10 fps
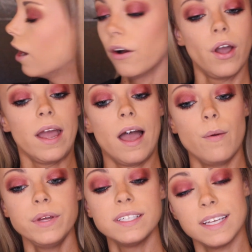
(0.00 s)
Okay,
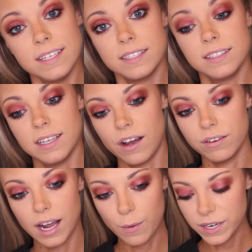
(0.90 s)
I'm gonna test this
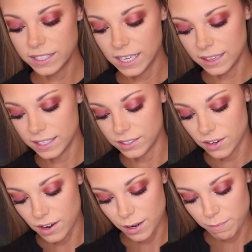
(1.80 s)
out. I'm gonna take this
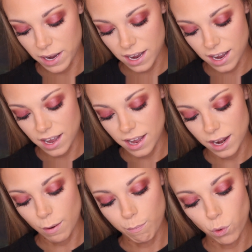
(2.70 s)
on
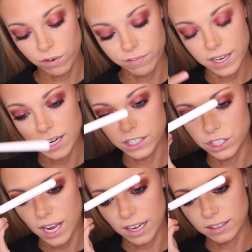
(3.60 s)
my Morphe
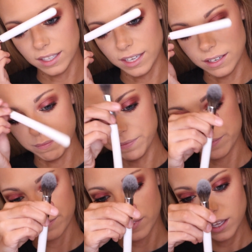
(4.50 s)
Jacqueline,
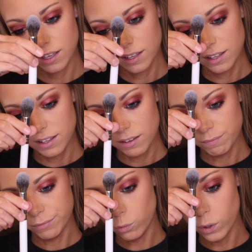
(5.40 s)

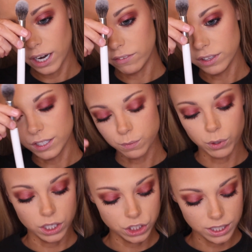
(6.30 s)
whatever this
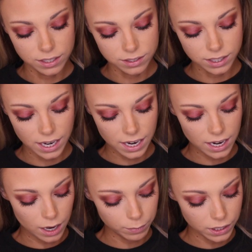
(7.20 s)
brush is,
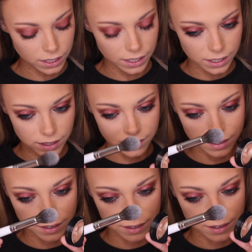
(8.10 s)
and I'm gonna
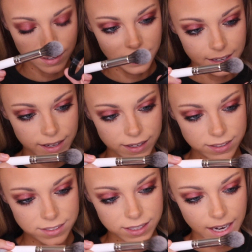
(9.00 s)

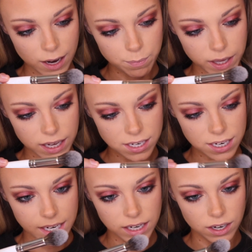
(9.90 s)
tap in
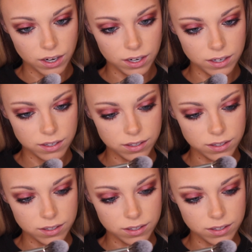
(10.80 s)
here,